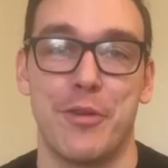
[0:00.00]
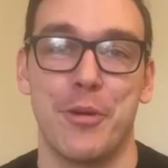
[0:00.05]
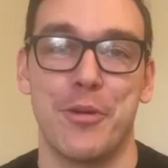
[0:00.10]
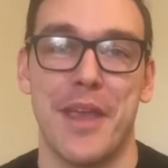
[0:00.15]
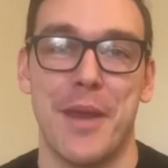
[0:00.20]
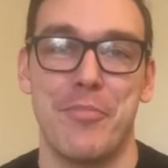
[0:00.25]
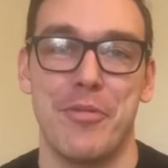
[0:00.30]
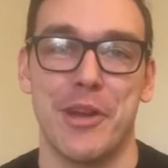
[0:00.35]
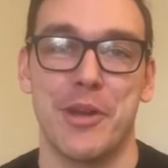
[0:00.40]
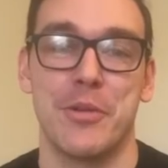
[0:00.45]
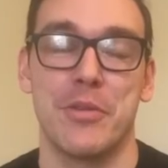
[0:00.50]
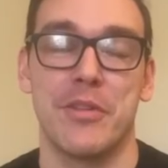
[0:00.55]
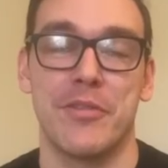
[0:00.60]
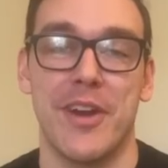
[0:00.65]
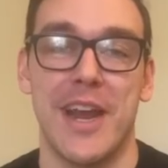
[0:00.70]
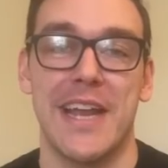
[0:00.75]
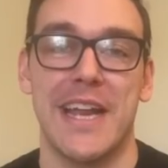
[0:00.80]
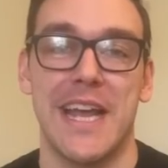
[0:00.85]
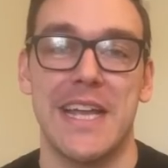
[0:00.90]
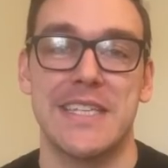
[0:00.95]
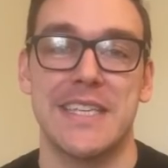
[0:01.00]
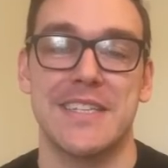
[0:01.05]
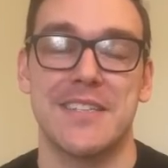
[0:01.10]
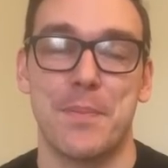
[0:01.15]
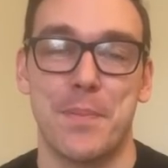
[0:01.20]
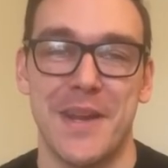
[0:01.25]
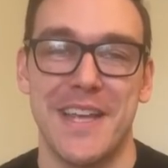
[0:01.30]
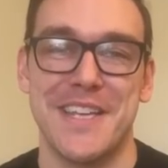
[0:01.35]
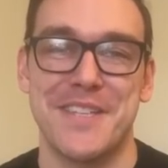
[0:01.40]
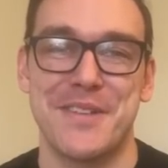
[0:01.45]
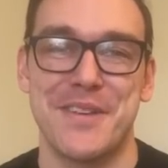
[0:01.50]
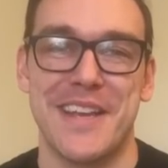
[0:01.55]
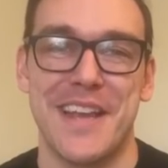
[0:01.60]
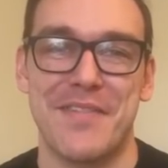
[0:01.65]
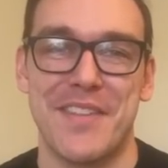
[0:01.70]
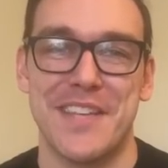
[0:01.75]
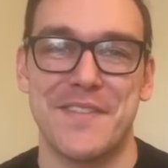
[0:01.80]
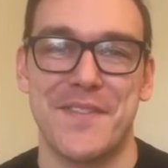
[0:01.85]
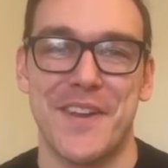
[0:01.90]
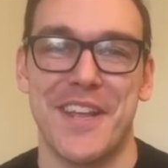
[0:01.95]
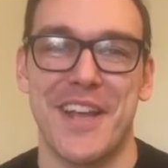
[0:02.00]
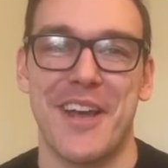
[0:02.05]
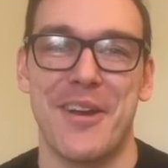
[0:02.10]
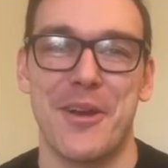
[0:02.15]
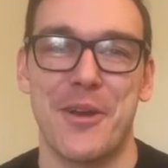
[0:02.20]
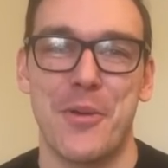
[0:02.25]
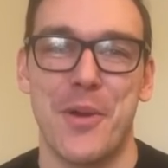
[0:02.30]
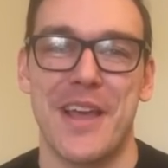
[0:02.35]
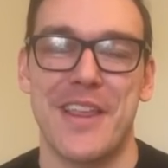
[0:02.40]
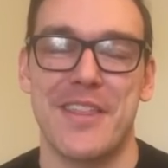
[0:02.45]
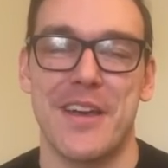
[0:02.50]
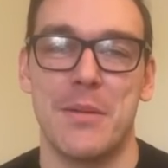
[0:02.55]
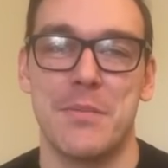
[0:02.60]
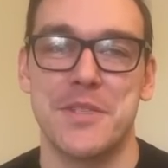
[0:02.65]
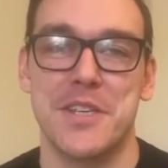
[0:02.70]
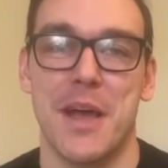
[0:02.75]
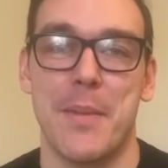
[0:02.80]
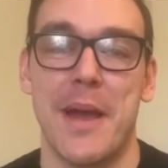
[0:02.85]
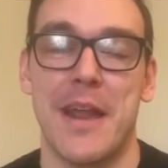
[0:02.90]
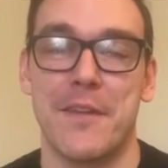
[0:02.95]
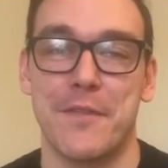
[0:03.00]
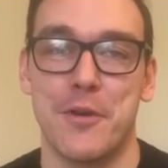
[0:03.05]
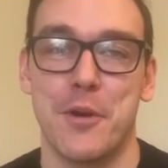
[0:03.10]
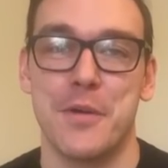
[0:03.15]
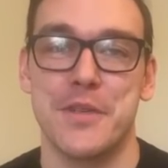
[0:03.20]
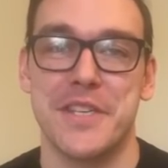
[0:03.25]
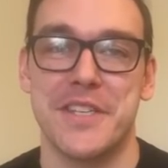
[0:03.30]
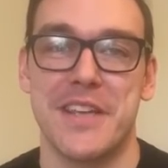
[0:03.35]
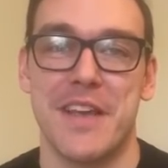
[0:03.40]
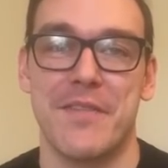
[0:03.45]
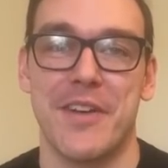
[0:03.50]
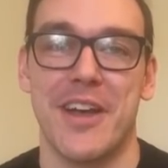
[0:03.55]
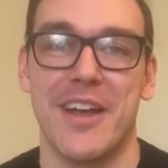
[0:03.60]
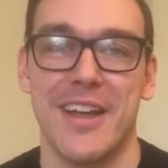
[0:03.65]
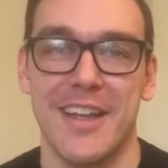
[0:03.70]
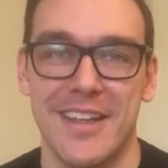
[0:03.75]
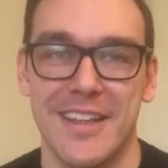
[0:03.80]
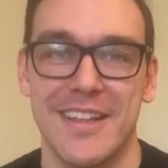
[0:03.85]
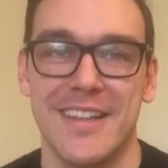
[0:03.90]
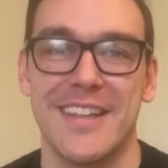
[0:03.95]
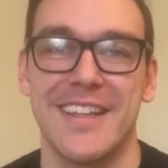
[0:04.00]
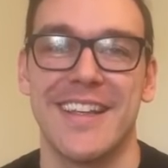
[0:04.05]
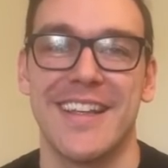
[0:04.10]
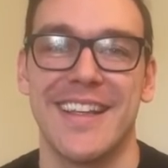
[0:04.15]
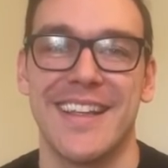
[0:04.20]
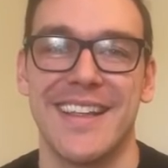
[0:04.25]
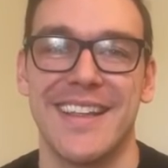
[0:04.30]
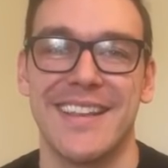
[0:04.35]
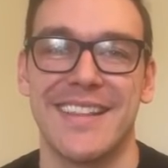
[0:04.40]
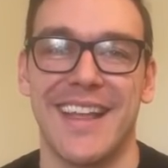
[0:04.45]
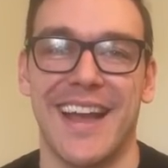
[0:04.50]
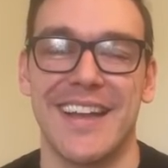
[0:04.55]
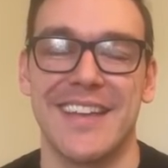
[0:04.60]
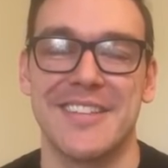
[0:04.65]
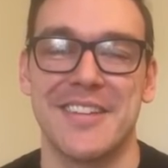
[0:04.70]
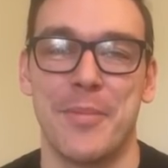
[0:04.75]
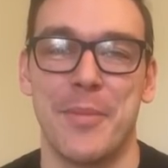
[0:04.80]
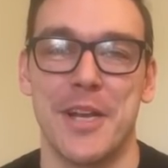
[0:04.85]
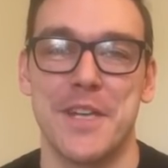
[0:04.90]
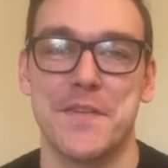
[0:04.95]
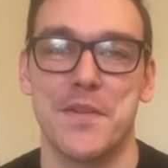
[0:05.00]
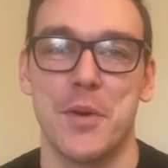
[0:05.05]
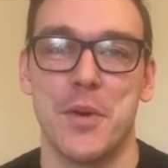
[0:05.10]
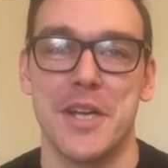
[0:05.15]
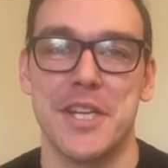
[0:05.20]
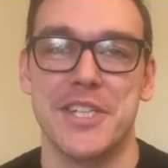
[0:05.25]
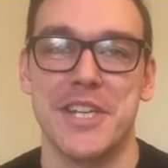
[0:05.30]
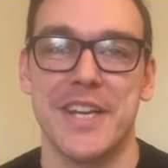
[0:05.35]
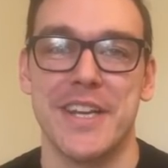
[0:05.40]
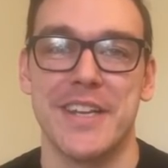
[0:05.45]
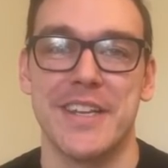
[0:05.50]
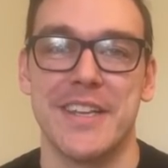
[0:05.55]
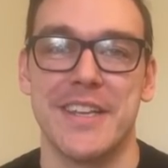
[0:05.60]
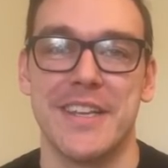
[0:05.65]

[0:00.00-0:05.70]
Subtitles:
I'll keep bringing all the very latest. So please do give this video a quick thumbs up. And of course, as ever, thanks so much for watching.